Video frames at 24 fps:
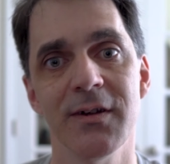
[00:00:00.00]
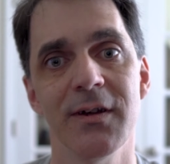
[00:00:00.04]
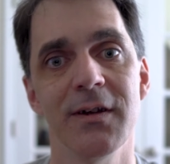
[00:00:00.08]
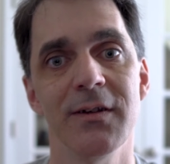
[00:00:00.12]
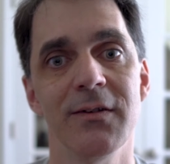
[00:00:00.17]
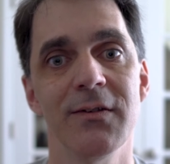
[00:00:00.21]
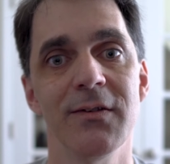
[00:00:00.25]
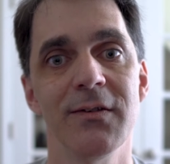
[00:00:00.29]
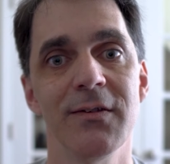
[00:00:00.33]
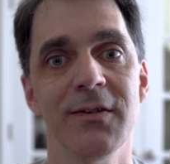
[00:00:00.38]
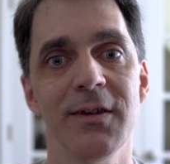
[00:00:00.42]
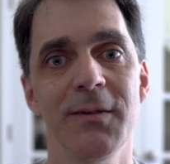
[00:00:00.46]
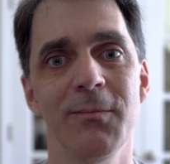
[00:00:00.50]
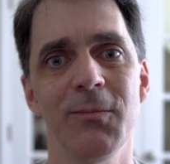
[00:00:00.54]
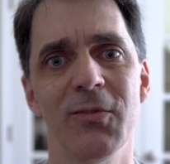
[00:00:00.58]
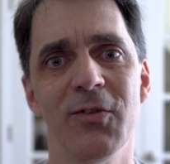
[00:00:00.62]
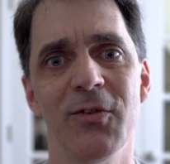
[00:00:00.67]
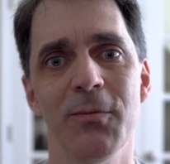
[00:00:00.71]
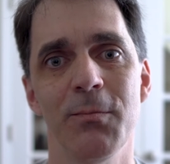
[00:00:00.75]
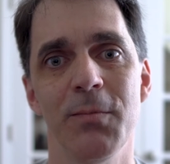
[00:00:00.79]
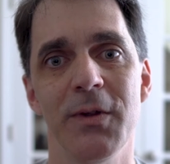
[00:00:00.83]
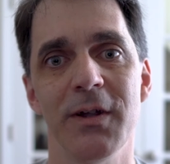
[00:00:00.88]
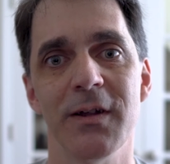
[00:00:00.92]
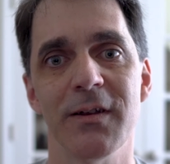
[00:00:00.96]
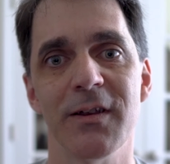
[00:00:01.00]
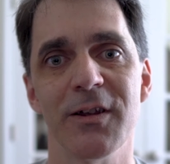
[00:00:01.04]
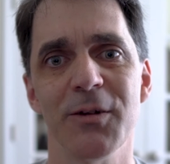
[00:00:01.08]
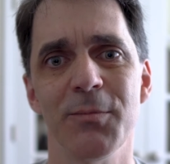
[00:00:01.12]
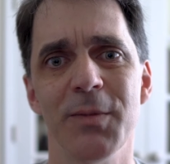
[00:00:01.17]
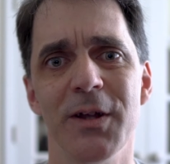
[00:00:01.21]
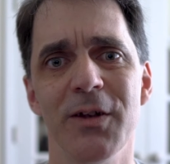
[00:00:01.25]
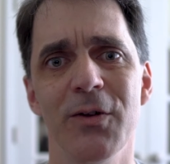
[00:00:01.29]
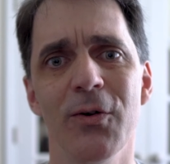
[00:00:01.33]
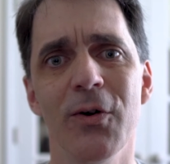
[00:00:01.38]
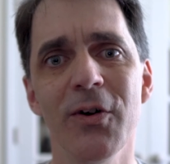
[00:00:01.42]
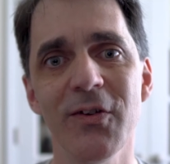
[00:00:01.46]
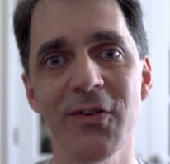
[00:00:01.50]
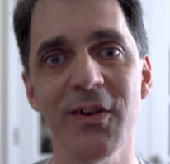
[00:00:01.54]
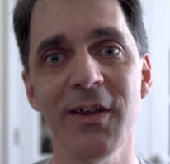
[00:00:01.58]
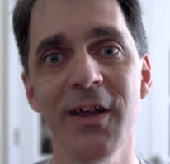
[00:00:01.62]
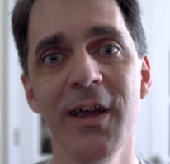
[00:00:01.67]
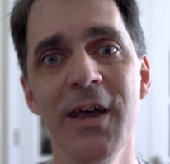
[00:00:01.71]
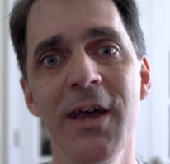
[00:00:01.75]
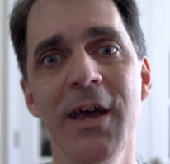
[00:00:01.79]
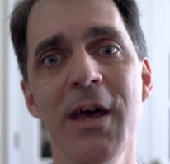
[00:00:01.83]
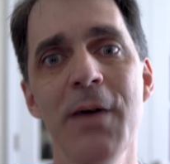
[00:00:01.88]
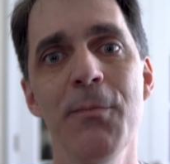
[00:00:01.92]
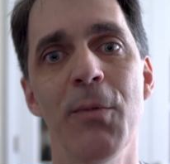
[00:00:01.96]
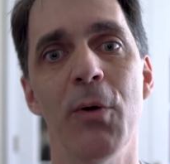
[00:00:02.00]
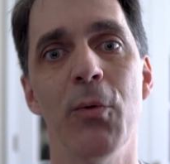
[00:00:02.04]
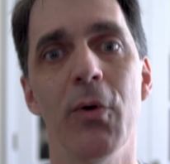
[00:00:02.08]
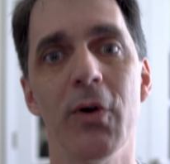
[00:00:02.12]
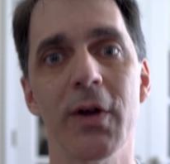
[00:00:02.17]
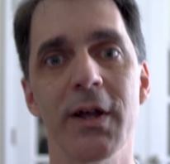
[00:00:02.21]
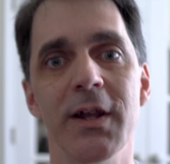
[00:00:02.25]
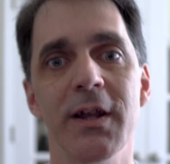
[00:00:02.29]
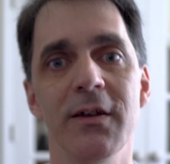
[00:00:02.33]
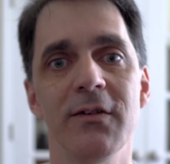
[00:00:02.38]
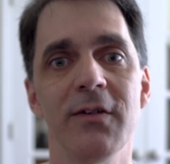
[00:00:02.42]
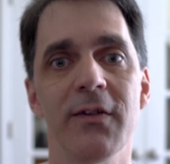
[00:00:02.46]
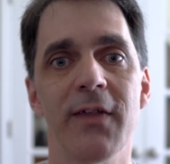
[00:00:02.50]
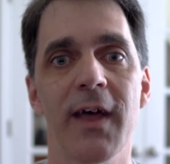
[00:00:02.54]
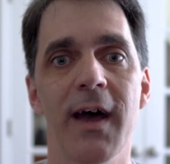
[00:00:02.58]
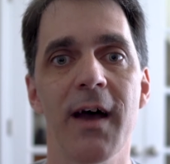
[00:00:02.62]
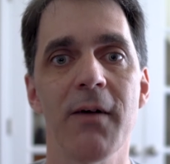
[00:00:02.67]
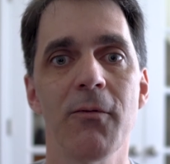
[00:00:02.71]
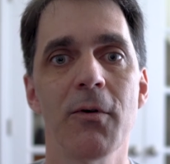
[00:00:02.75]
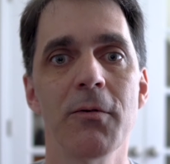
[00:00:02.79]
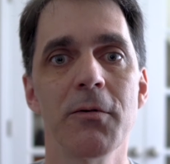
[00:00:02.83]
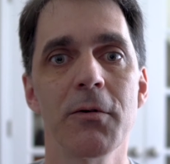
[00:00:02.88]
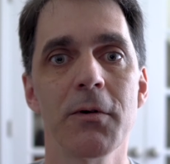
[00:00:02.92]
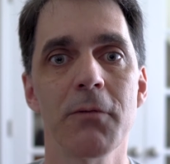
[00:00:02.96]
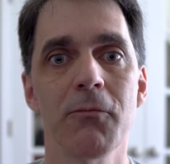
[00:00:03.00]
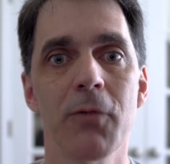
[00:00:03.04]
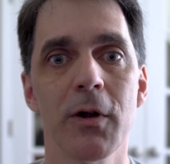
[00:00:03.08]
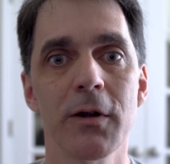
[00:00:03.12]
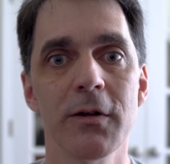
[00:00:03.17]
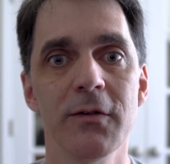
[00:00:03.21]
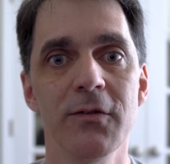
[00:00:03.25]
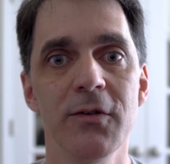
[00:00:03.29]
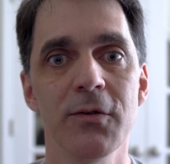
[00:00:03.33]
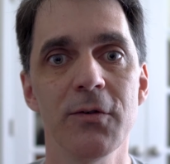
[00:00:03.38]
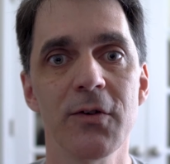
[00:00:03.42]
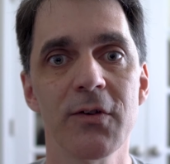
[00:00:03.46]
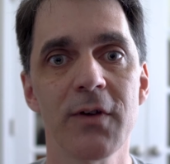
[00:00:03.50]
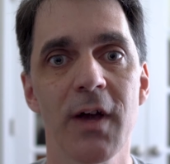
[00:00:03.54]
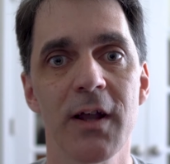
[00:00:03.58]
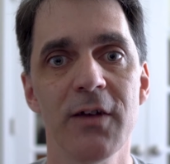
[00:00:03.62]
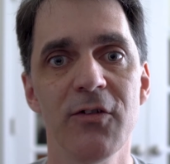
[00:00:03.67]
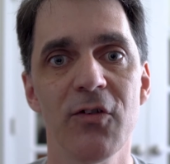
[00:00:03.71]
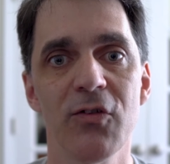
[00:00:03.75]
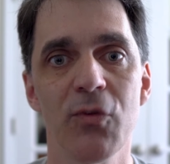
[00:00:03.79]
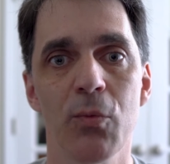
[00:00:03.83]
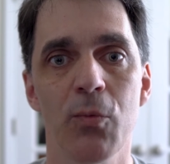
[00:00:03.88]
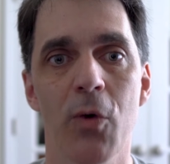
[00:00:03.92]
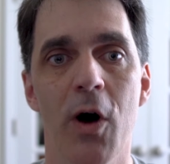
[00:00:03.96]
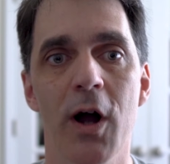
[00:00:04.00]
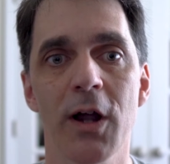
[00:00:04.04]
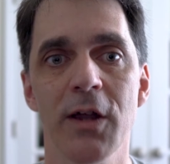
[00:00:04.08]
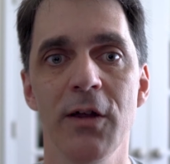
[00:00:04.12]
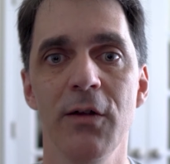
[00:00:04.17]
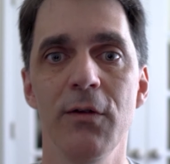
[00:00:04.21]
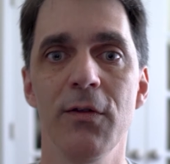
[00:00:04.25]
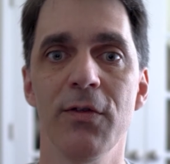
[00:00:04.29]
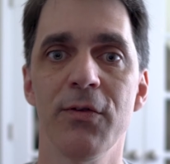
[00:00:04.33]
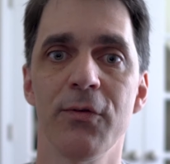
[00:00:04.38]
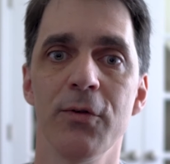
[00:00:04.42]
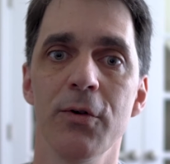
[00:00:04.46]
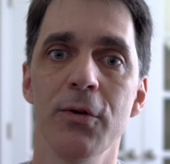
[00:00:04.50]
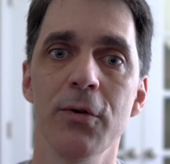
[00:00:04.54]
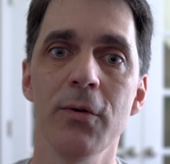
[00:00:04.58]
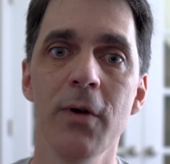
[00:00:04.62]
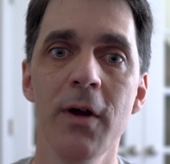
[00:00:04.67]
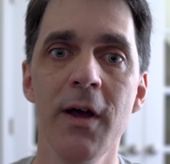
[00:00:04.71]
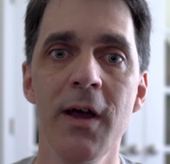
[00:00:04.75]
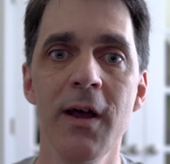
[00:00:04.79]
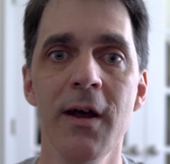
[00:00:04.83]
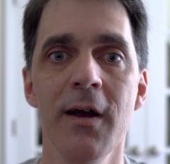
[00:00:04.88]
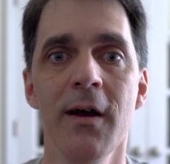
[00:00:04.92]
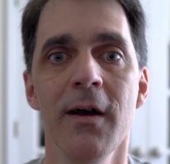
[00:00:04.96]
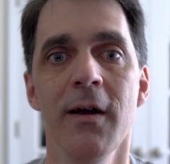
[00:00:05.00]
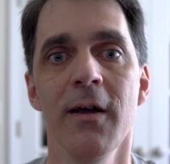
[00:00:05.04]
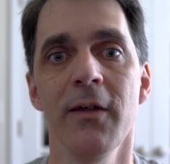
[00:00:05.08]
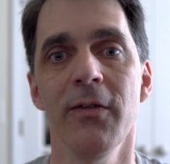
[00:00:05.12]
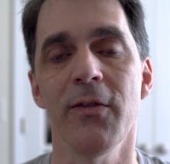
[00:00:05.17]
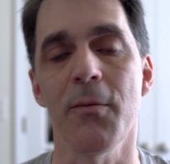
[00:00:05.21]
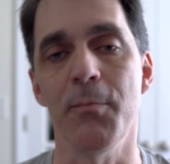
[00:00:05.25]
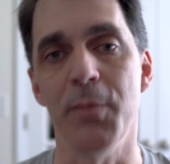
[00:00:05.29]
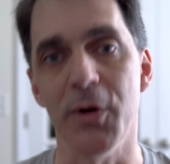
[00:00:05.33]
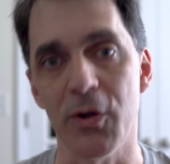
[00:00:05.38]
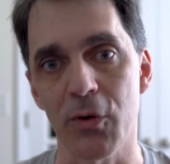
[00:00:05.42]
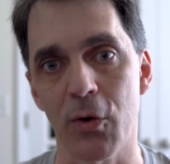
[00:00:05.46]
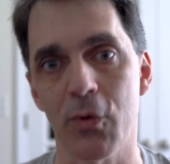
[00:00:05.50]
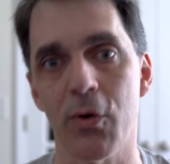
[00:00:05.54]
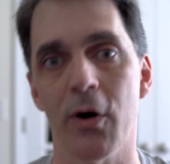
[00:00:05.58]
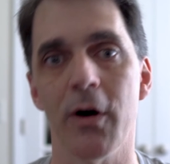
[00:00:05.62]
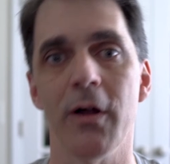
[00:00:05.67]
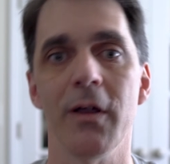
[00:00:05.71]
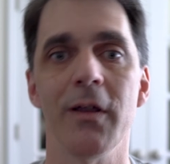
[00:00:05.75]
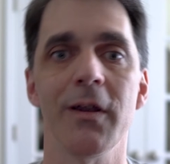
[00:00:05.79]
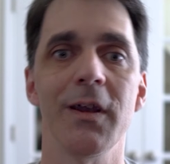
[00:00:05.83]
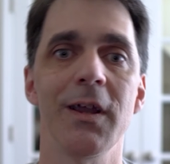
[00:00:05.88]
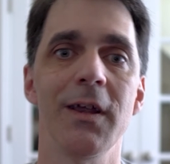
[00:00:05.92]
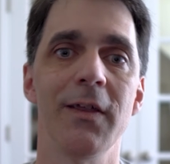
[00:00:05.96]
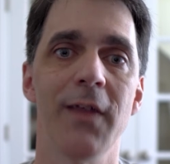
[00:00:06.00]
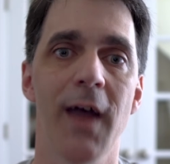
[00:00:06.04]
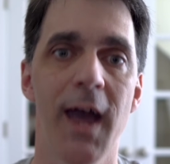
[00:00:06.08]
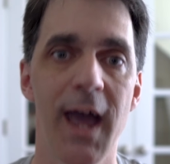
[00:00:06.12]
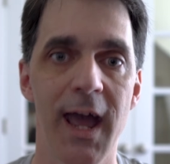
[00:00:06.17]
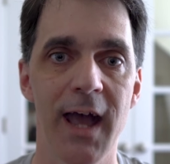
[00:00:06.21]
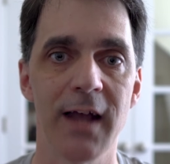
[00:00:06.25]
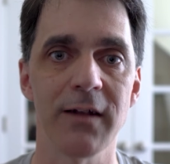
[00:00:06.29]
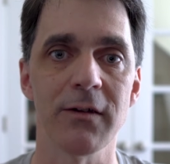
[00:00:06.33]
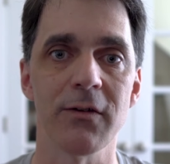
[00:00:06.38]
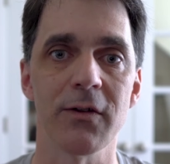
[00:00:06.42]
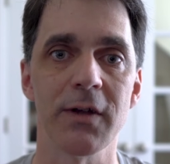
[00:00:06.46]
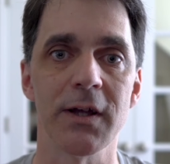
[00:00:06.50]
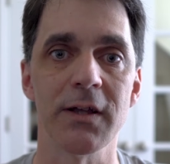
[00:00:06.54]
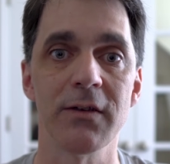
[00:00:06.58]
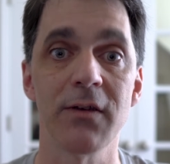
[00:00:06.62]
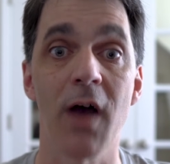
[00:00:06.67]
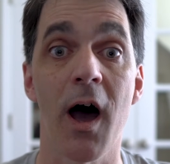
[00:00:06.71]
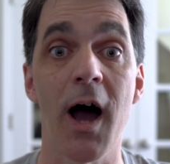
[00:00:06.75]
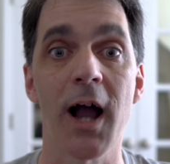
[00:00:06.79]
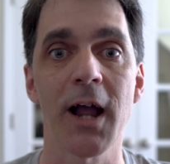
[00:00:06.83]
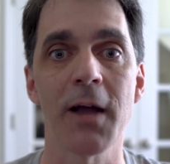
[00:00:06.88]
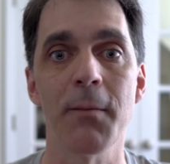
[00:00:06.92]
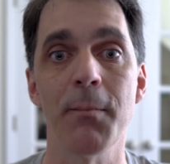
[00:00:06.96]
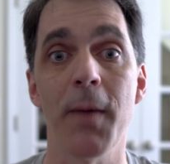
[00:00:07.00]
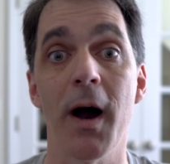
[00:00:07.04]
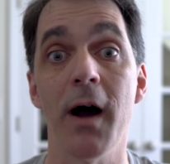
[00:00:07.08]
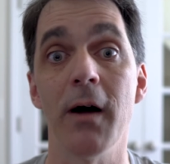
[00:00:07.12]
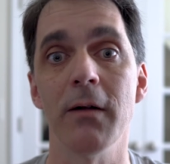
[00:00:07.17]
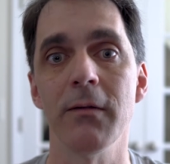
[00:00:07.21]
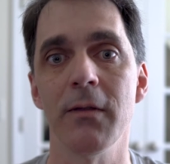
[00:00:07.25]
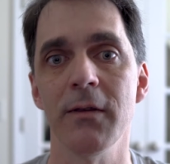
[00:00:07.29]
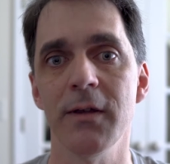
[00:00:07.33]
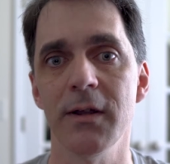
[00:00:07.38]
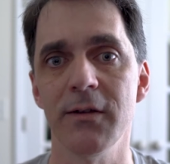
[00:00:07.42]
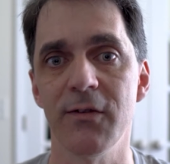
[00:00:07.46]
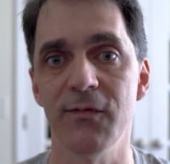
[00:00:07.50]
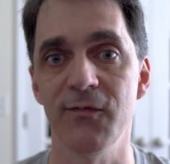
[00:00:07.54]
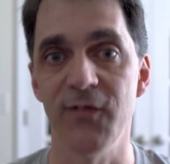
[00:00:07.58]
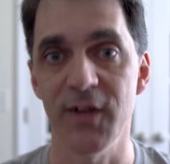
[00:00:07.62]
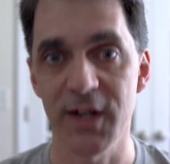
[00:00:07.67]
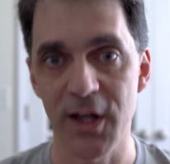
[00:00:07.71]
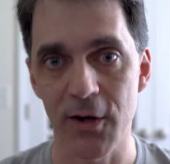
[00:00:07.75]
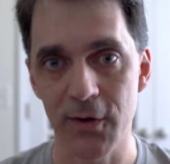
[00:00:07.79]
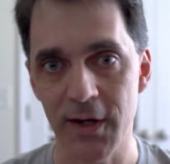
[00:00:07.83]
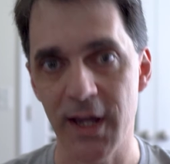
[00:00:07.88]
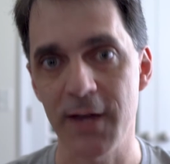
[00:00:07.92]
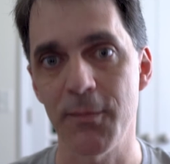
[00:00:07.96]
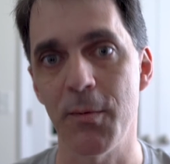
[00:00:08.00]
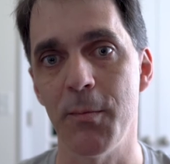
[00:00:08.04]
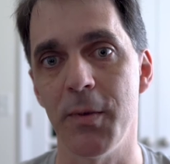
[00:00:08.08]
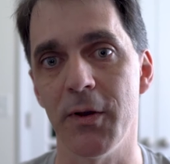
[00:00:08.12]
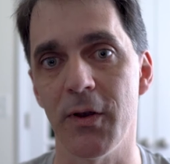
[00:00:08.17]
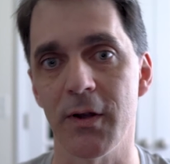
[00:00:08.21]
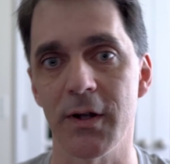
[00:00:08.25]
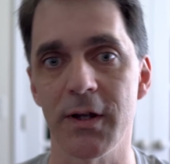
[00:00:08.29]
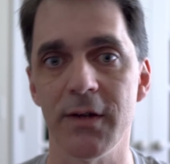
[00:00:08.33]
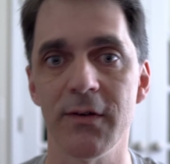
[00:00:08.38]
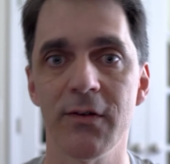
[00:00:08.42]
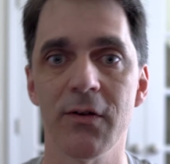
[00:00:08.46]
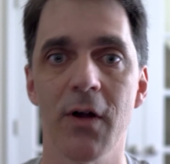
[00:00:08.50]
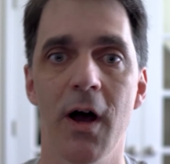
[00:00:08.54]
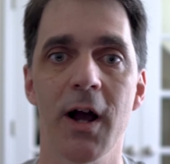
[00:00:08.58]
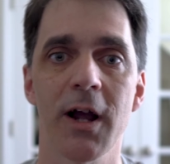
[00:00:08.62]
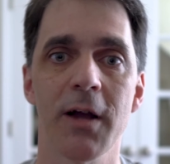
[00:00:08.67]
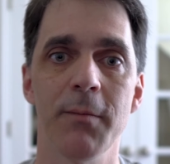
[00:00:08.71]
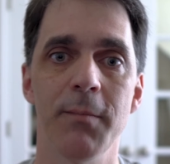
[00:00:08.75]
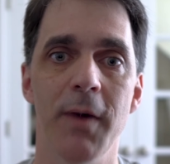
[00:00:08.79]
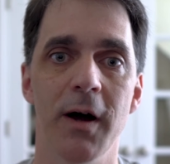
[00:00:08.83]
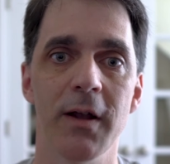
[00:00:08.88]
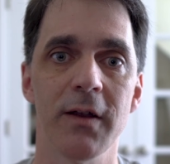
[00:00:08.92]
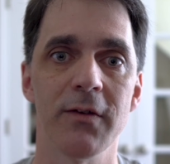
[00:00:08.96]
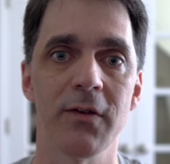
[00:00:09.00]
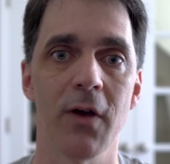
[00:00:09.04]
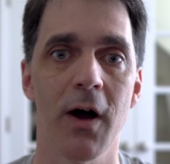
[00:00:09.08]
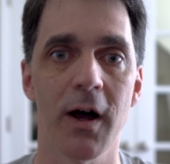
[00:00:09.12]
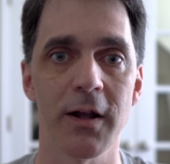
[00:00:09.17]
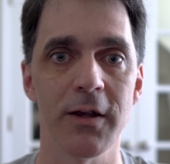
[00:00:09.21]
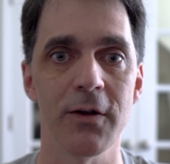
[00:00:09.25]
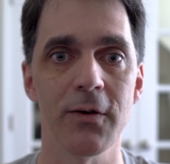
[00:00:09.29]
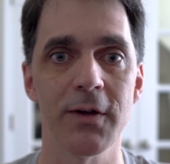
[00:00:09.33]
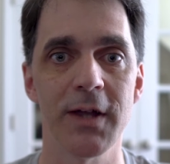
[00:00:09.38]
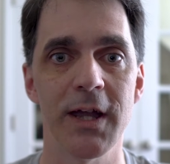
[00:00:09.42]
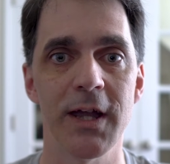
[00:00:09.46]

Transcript: It seems to be a little bit noisy, but we'll get into that. What we want to do is kind of just walk you through the build quality, the handling, talk about its video capabilities, talk about its audio